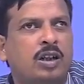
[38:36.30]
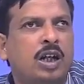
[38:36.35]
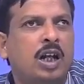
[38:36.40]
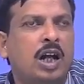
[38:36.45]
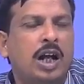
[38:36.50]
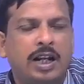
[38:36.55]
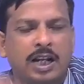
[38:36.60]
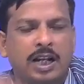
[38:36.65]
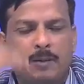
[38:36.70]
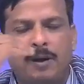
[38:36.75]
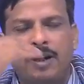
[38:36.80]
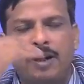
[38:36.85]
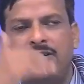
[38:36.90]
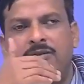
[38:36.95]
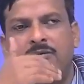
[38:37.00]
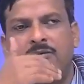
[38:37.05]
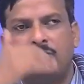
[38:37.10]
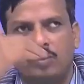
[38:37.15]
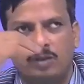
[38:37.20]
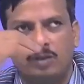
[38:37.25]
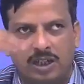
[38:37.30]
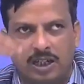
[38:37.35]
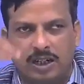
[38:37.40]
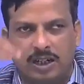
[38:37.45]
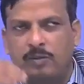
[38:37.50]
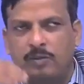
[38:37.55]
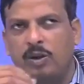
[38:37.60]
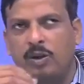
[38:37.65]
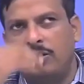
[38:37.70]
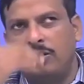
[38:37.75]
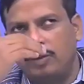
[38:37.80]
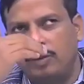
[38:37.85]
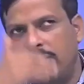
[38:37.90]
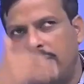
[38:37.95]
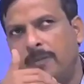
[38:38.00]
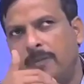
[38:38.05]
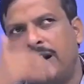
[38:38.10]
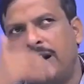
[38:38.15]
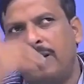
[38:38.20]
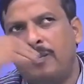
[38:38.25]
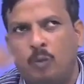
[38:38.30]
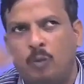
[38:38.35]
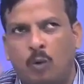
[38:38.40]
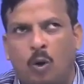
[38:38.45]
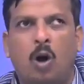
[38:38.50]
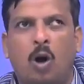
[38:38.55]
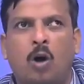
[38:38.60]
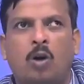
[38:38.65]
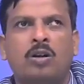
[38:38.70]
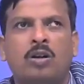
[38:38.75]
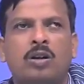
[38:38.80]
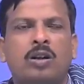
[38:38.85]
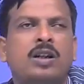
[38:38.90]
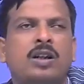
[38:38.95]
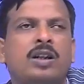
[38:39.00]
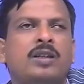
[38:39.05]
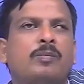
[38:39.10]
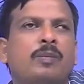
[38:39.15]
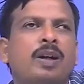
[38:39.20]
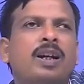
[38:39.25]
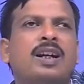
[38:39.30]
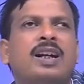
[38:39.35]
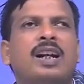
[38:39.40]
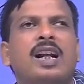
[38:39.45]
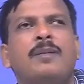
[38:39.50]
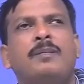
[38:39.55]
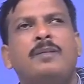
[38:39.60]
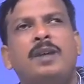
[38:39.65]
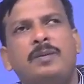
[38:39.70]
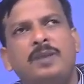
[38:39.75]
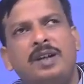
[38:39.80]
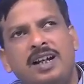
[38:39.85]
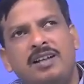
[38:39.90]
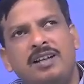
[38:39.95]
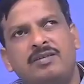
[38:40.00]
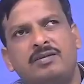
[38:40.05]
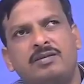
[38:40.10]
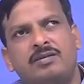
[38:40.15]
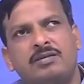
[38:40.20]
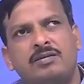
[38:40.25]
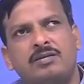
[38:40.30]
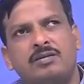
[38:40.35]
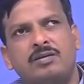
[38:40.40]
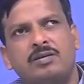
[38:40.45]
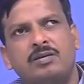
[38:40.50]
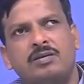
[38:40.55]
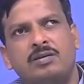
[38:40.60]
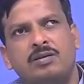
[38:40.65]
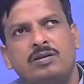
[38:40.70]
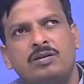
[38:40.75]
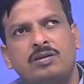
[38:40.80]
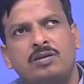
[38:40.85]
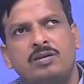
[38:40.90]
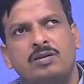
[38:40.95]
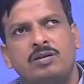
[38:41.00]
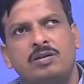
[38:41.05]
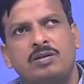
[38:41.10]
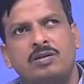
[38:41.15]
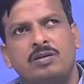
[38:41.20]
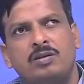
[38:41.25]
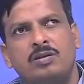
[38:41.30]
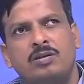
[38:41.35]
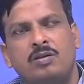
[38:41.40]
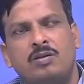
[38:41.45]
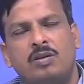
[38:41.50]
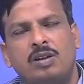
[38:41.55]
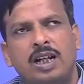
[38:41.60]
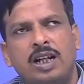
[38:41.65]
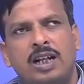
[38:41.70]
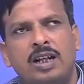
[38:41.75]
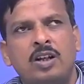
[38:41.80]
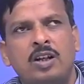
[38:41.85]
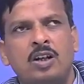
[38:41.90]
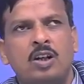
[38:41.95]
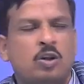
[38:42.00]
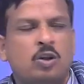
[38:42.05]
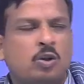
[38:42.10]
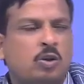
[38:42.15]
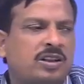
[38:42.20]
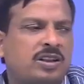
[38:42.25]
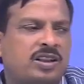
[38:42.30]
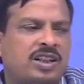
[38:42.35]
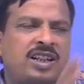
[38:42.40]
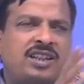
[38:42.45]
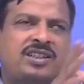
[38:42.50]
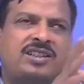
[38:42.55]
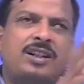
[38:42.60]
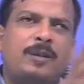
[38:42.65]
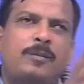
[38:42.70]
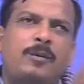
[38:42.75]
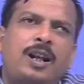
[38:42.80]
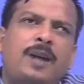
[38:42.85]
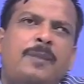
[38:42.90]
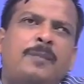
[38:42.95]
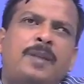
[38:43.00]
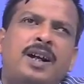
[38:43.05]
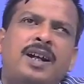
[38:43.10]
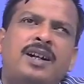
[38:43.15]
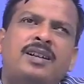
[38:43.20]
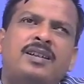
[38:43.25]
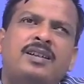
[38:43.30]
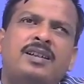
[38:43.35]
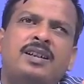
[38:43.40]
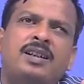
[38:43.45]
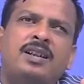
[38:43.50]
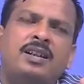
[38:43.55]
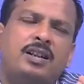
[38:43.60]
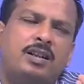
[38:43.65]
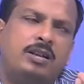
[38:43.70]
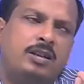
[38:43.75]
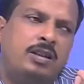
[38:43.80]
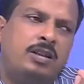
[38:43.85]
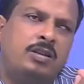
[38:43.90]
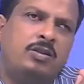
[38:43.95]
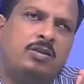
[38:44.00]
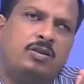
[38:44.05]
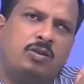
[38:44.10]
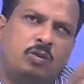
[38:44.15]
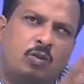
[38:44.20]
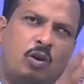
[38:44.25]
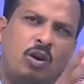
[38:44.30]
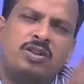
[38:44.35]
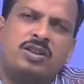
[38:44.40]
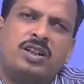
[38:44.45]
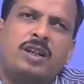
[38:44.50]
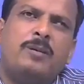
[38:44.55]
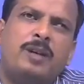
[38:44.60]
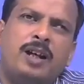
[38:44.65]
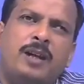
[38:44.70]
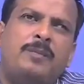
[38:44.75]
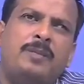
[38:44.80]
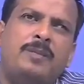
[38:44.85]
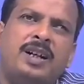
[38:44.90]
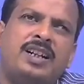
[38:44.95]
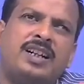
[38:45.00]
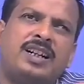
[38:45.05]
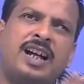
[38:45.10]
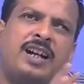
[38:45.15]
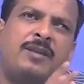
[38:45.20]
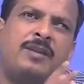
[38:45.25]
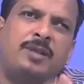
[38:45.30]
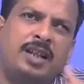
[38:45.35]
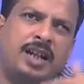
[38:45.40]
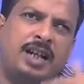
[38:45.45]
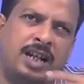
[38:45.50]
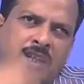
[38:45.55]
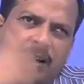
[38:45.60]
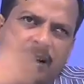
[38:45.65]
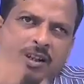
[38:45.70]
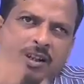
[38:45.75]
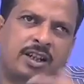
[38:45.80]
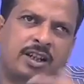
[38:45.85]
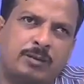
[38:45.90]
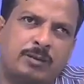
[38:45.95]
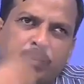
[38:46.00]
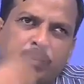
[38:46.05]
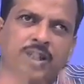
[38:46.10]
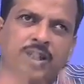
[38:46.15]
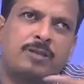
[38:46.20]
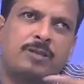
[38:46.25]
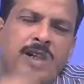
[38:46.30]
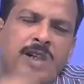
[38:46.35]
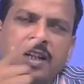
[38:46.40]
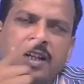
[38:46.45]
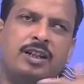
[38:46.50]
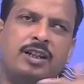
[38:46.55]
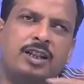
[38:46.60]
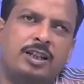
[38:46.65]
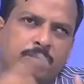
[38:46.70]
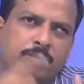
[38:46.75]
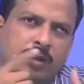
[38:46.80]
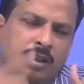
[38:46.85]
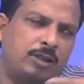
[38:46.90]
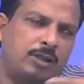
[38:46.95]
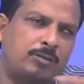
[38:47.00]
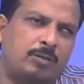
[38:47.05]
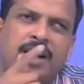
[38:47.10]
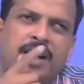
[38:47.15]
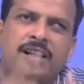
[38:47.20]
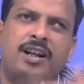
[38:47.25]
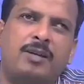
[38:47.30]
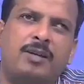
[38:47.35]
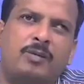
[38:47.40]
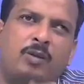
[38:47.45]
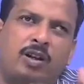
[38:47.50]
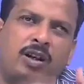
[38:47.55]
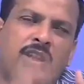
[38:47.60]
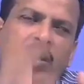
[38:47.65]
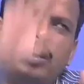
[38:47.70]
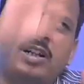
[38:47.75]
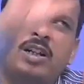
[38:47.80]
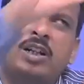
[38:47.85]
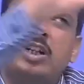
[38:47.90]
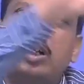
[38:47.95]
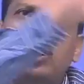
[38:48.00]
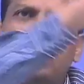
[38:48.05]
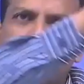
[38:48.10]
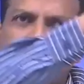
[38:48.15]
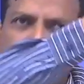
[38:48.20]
and if I develop more, my claim may be less. Okay. So, this development course development can be a spiral model. You